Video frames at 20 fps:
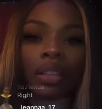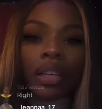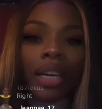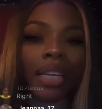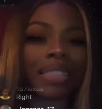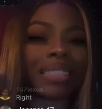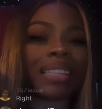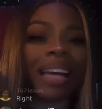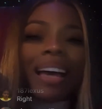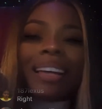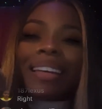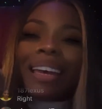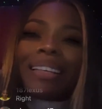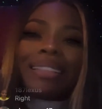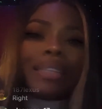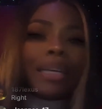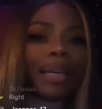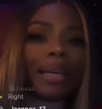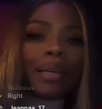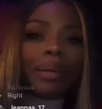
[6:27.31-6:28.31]
It's not that
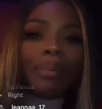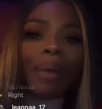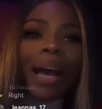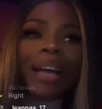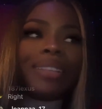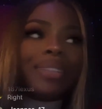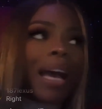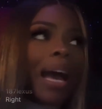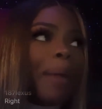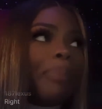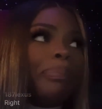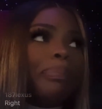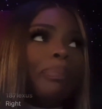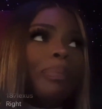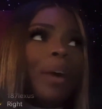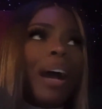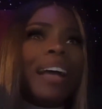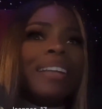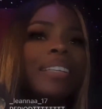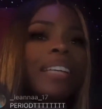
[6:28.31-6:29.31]
deep. I, I
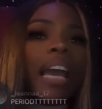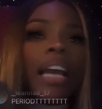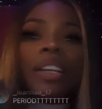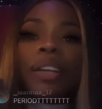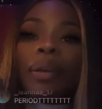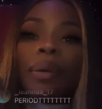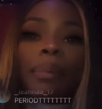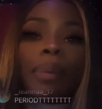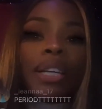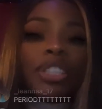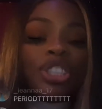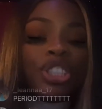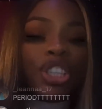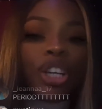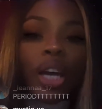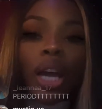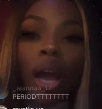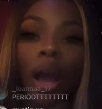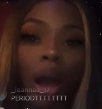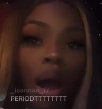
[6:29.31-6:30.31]
I deactivate my
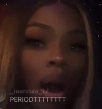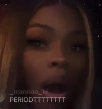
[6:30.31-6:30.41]
shit